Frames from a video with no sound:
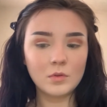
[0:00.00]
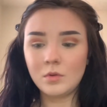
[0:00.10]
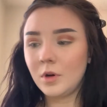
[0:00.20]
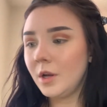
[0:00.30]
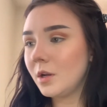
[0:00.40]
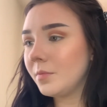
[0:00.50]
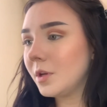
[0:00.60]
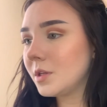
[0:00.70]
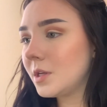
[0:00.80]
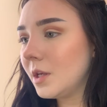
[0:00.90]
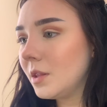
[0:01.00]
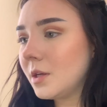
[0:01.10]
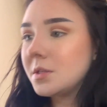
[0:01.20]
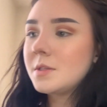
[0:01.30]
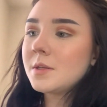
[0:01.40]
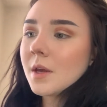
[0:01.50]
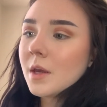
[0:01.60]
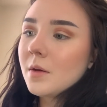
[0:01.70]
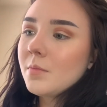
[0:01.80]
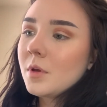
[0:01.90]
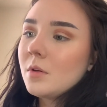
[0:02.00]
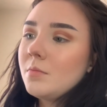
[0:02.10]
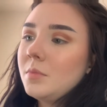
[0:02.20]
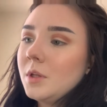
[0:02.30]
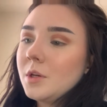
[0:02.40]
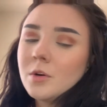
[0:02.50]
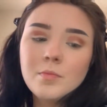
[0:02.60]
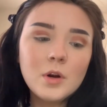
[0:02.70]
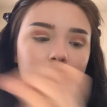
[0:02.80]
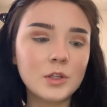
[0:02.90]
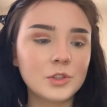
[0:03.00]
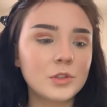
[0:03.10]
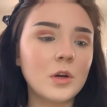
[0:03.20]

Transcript: Alright, and I'm gonna take that same blender brush.